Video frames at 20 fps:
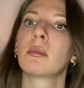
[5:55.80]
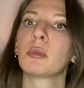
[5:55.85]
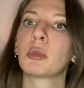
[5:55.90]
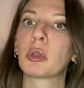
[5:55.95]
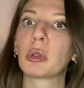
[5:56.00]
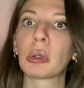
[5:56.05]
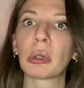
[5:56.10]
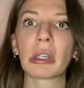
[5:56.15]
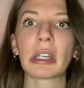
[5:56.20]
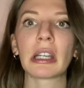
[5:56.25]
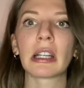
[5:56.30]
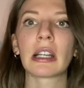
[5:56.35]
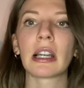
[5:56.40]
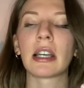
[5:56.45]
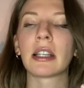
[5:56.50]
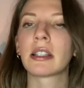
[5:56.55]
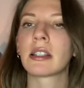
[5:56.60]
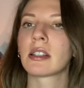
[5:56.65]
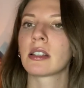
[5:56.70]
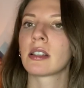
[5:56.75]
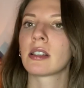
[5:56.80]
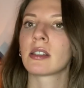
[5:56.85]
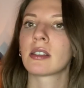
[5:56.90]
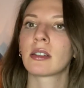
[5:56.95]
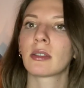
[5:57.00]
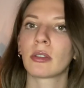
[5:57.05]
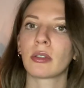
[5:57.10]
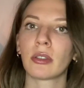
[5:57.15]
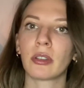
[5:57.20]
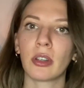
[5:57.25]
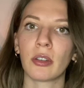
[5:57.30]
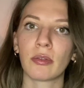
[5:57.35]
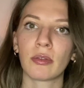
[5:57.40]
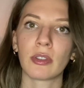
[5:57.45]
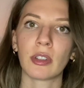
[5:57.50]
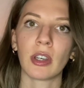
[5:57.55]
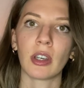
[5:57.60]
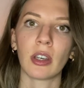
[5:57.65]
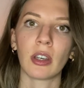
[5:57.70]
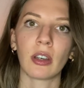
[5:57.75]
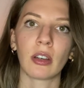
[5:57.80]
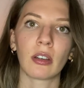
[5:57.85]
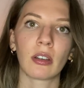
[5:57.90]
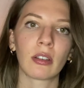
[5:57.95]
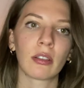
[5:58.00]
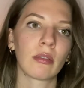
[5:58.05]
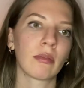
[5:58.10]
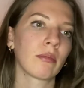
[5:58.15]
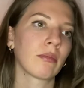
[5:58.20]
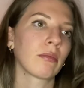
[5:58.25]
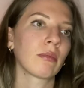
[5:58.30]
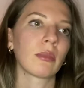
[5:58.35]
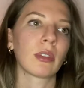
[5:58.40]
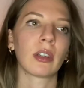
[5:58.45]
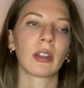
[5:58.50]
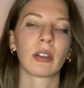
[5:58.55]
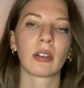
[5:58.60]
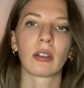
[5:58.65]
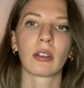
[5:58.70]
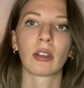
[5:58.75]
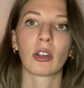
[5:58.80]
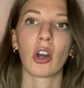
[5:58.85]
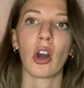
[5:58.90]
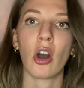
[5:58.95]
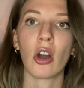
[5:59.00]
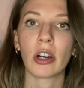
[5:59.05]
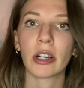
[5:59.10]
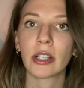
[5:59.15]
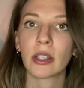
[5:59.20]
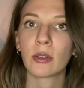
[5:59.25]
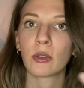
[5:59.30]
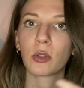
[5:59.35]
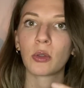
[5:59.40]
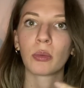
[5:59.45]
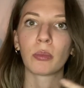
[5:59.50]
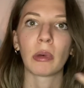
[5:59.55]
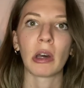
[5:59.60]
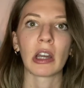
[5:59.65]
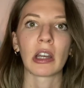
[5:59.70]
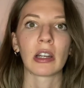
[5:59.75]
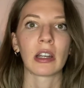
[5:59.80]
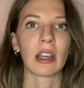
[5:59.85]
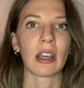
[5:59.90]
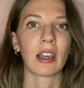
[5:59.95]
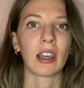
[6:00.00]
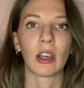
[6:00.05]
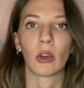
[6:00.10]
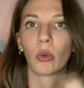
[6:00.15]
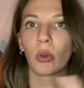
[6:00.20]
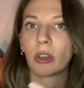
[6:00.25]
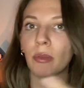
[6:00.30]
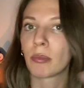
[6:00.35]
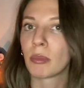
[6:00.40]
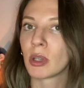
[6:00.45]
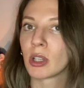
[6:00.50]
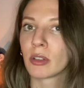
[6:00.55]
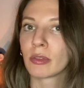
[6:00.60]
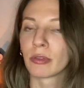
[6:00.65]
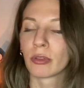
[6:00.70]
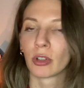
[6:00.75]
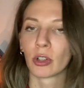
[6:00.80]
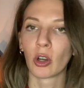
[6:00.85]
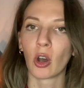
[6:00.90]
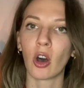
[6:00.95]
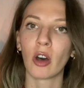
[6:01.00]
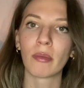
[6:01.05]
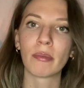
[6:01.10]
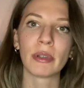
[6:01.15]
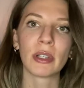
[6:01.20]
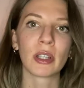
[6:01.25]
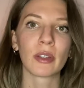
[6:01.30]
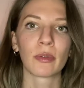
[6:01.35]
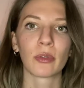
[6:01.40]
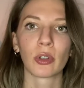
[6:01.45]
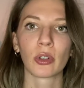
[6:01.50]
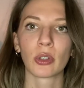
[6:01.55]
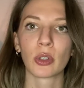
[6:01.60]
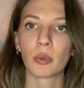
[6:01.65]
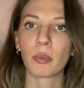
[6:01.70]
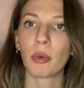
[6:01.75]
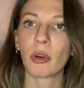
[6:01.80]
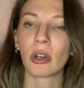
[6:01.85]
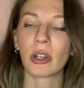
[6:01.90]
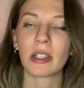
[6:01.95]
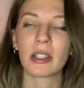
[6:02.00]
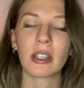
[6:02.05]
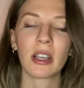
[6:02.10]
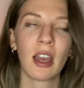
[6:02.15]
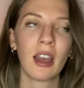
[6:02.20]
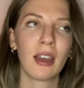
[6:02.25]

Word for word: cooking classes, gifting cards to buy like equipment for hobbies, for sports,